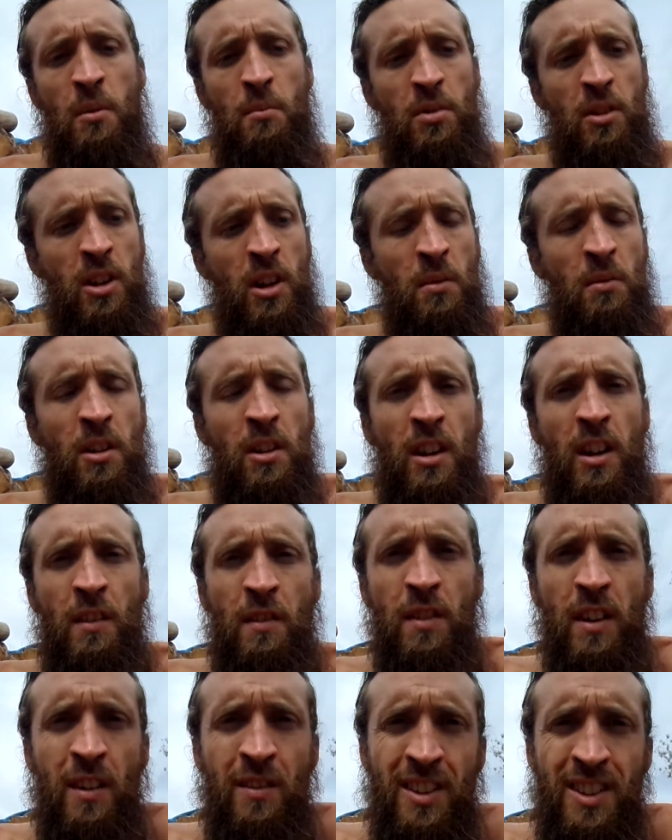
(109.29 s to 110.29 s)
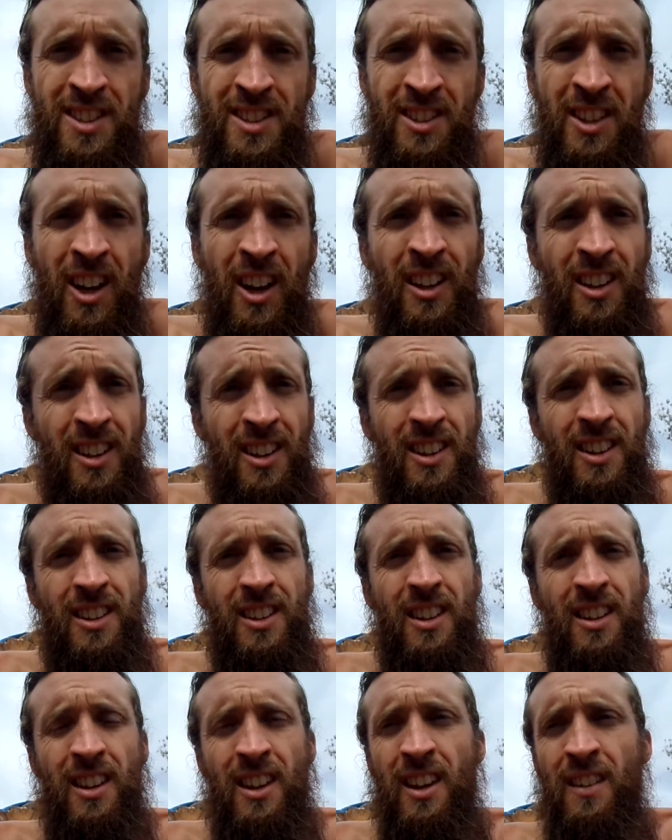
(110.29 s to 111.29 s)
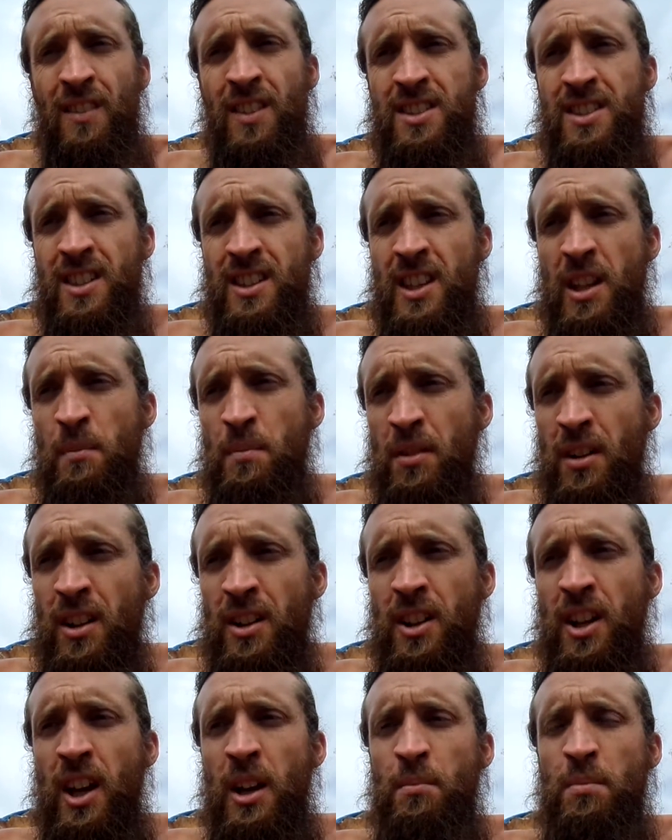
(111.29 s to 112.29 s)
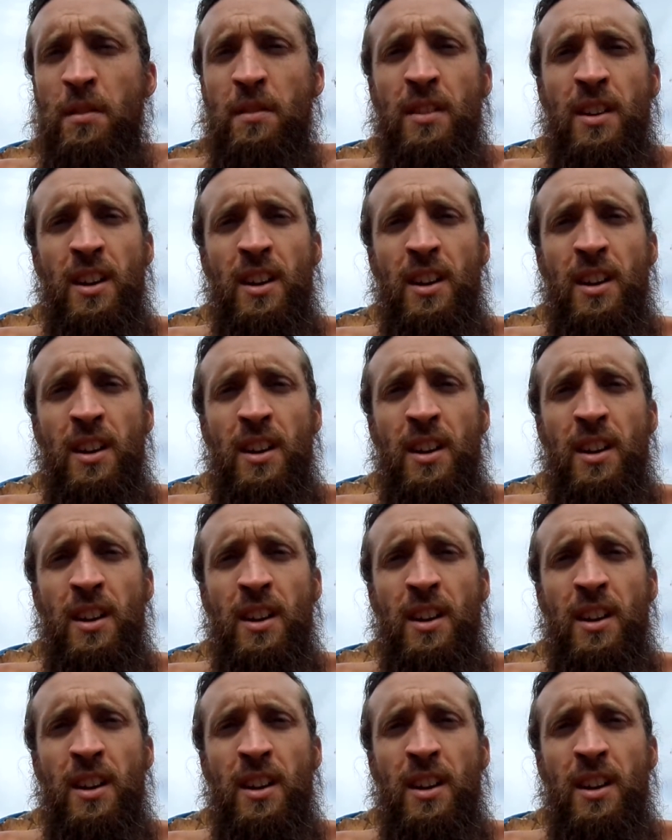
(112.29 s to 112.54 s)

But if it's not, if it's a typical type of,